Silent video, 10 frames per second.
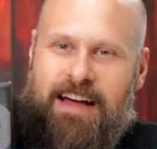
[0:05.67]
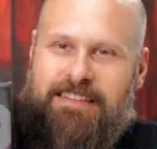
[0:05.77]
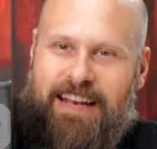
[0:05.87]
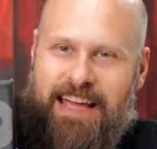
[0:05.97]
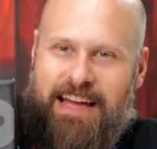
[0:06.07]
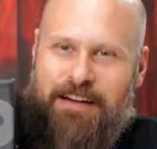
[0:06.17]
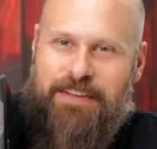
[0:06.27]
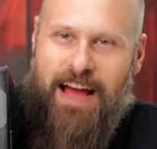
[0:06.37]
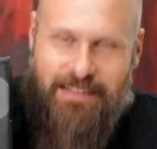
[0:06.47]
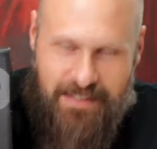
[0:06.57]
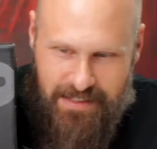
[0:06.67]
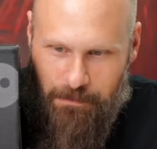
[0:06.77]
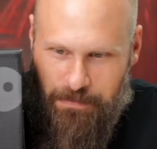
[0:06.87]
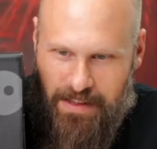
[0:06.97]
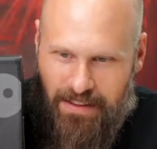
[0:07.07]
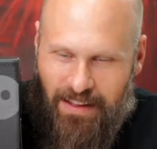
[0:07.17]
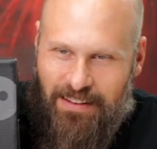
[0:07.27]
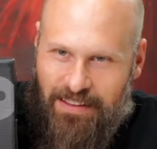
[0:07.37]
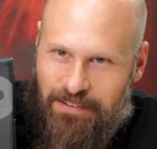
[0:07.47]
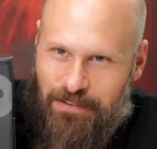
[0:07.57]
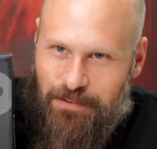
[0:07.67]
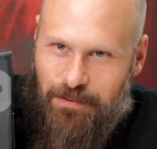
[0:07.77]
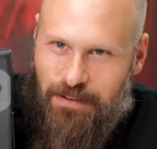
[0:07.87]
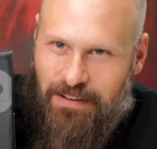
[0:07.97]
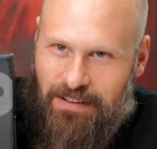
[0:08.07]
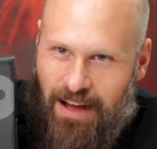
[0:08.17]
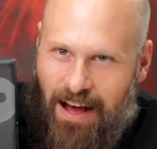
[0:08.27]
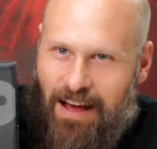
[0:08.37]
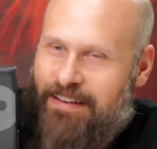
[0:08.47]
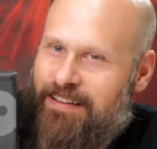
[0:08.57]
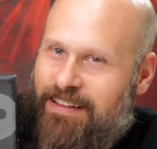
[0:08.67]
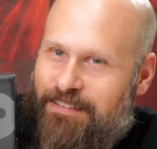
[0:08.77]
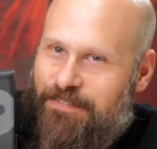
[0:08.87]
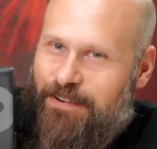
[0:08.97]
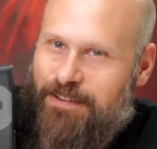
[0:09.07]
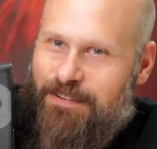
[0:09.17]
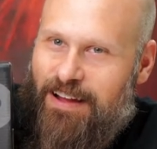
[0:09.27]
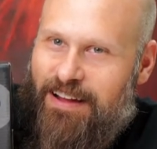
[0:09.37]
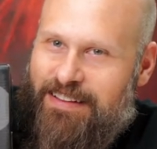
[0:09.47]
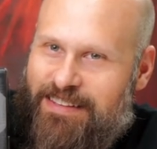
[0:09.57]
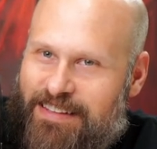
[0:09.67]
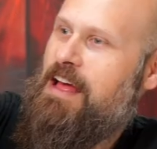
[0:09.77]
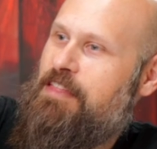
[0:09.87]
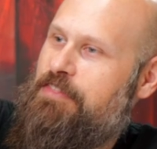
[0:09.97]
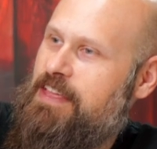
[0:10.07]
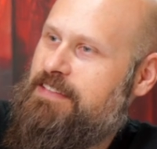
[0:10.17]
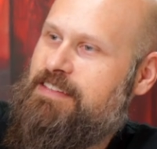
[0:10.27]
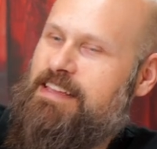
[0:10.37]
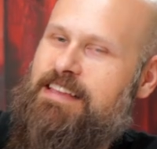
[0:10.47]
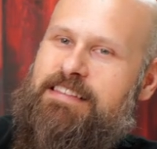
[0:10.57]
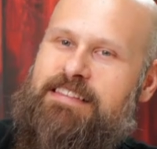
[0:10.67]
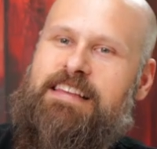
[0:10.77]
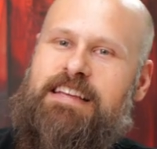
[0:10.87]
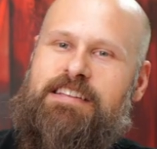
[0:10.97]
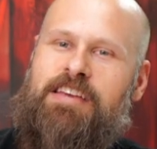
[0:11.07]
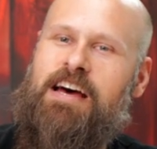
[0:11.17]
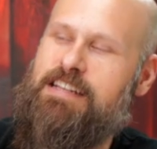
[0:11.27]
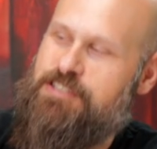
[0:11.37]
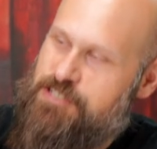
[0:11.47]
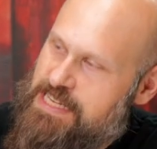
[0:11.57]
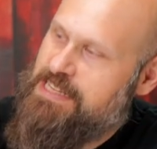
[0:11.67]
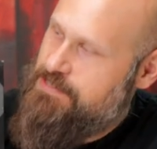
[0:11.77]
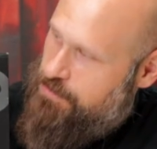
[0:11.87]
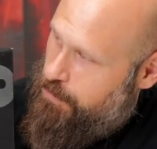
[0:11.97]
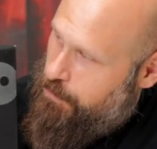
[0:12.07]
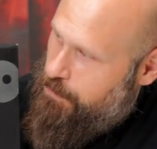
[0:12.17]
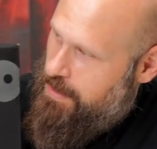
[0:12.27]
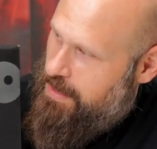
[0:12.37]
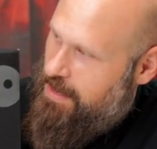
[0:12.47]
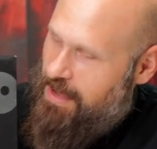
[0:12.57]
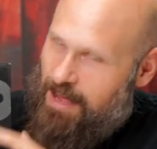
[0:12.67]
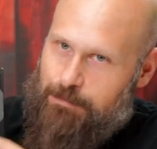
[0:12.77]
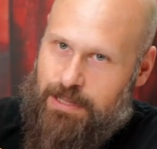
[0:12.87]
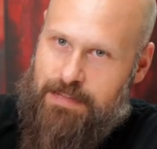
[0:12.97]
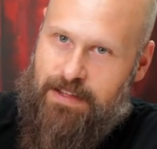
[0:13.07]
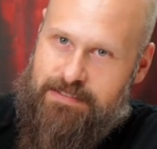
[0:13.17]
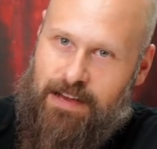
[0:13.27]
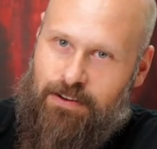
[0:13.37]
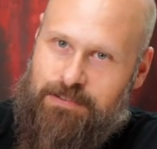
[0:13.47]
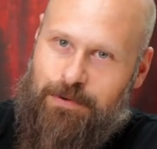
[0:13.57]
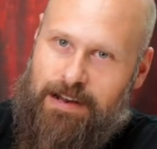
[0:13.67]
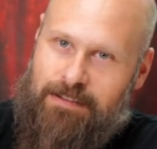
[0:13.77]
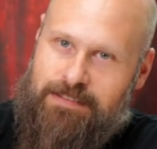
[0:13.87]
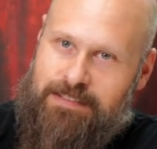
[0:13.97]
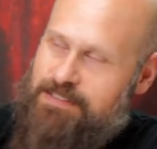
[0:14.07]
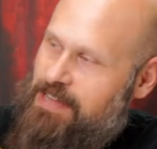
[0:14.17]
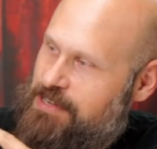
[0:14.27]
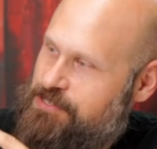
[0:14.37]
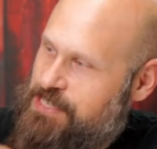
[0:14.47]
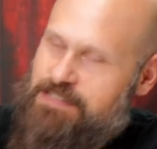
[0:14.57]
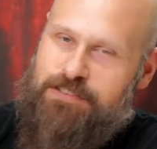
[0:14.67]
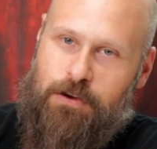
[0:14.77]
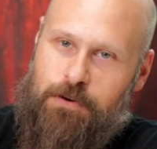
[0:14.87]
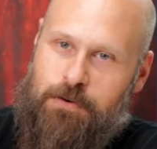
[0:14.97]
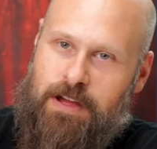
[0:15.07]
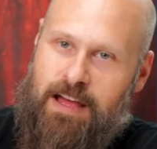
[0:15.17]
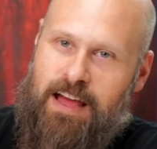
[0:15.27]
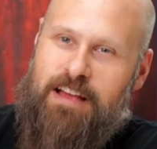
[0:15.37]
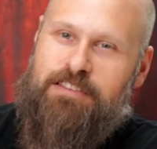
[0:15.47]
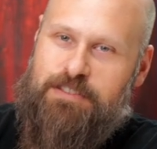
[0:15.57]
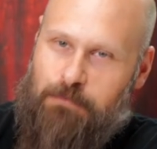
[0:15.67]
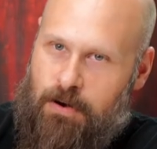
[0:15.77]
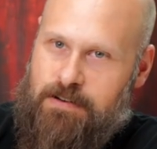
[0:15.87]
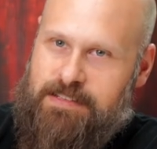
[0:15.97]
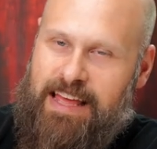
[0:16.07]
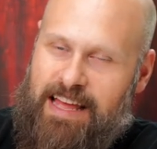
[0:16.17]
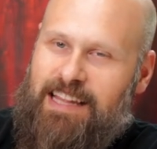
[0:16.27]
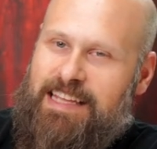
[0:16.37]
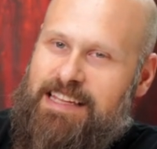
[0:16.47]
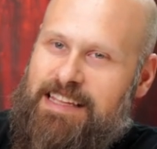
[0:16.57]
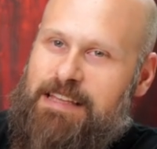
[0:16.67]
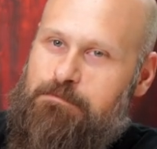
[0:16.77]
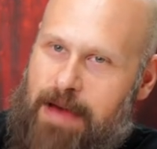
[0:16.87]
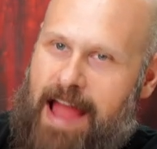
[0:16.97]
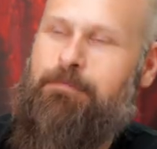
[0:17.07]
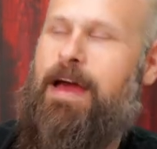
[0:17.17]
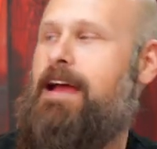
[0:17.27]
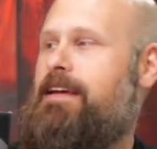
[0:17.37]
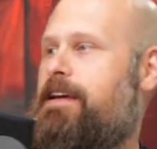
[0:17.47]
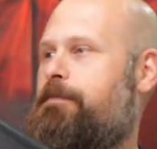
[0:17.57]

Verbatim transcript: Today I've got something a little odd for you guys. This is the Tajezzo, I believe that's how it's pronounced, Tajezzo Smart LED Backpack.